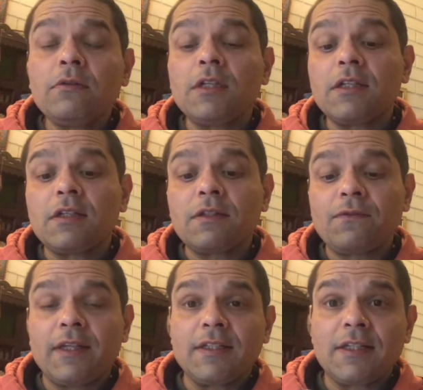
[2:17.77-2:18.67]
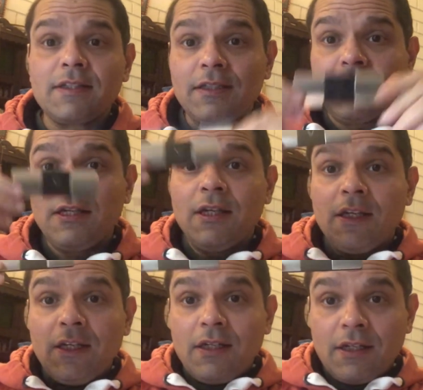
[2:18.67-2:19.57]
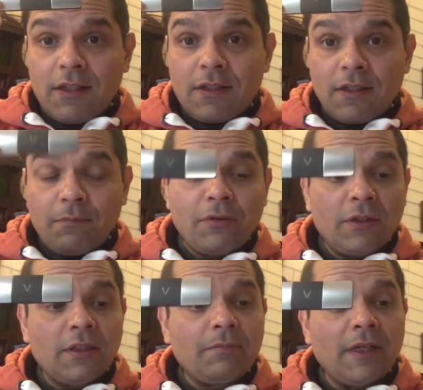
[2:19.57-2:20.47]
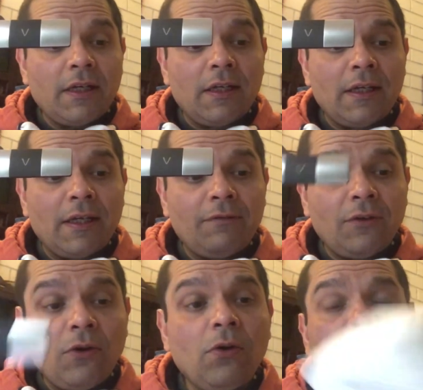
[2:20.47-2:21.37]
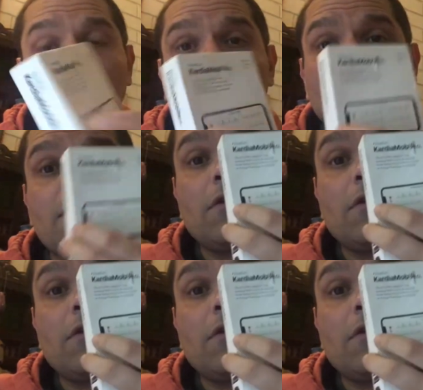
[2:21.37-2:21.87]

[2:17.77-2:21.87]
It is fantastic. It's a product by AliveCor. It's